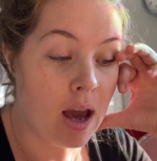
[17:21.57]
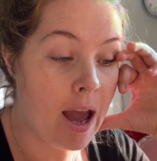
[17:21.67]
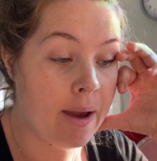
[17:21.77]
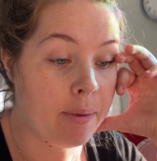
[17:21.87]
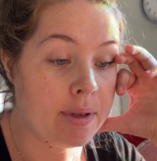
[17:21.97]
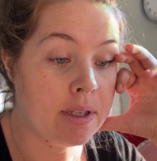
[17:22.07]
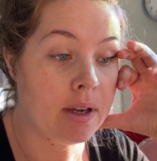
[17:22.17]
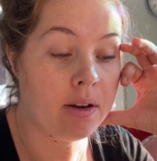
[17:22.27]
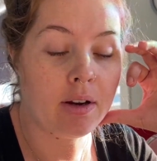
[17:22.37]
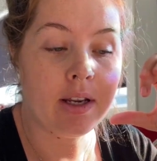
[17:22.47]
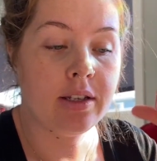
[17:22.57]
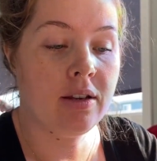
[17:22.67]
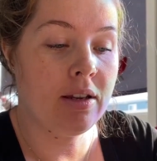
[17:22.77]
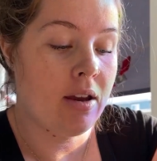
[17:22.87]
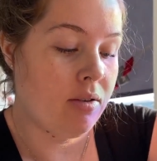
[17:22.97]
I wasn't hungry
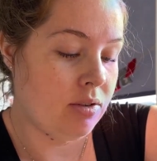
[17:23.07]
until now.